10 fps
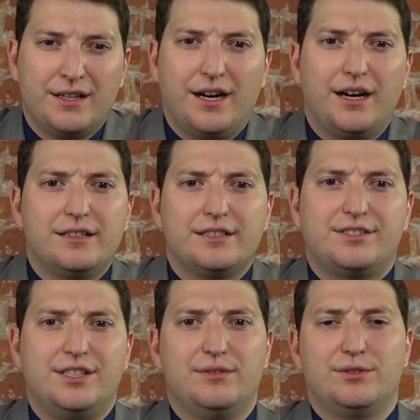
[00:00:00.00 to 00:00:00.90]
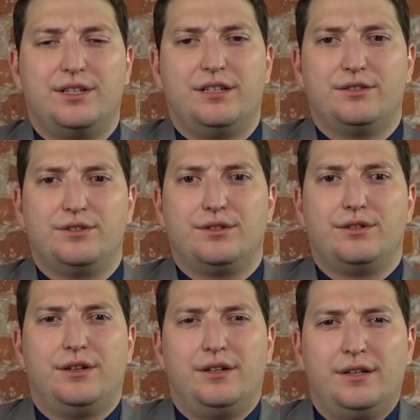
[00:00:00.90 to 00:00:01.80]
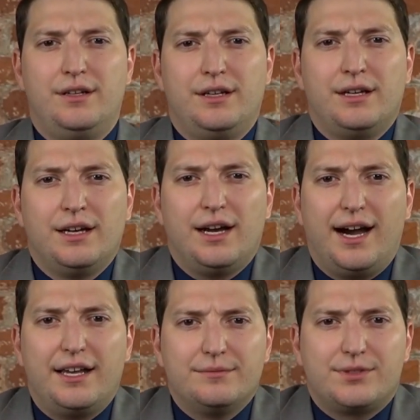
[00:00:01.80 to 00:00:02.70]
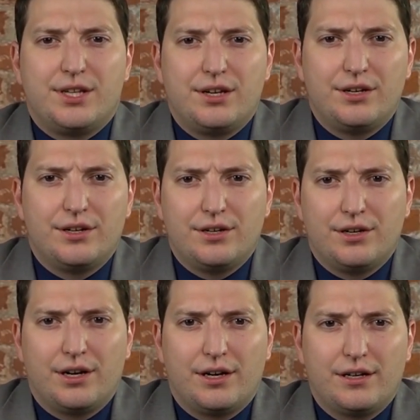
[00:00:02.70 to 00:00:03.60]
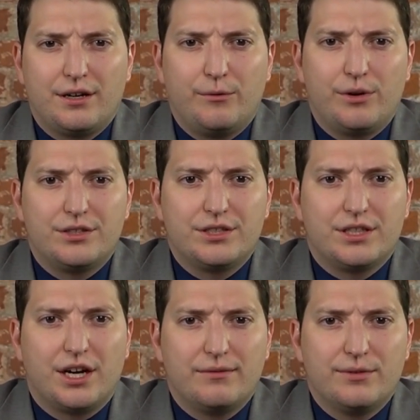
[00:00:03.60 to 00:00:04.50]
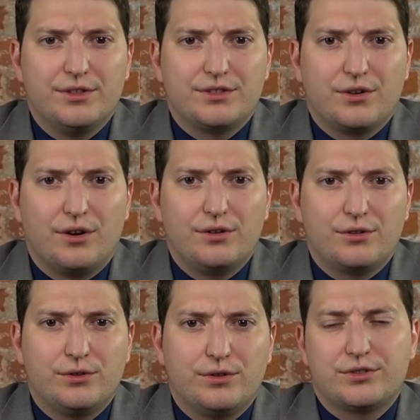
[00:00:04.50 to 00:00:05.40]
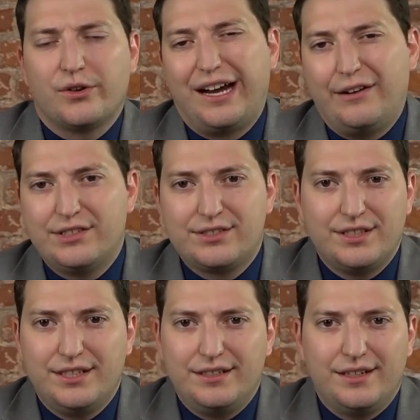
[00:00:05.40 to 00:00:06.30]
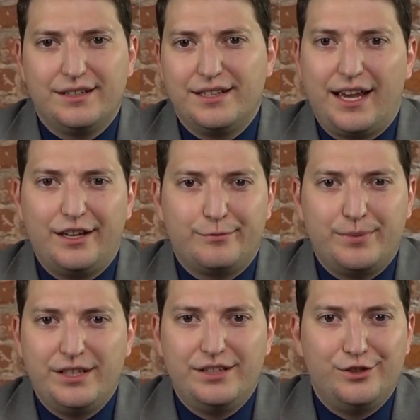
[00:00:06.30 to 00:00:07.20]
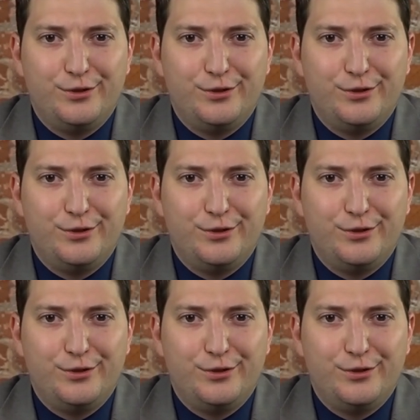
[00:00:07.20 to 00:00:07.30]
Let's see if there's any other items here I wanted to cover on this article. So obviously the AFP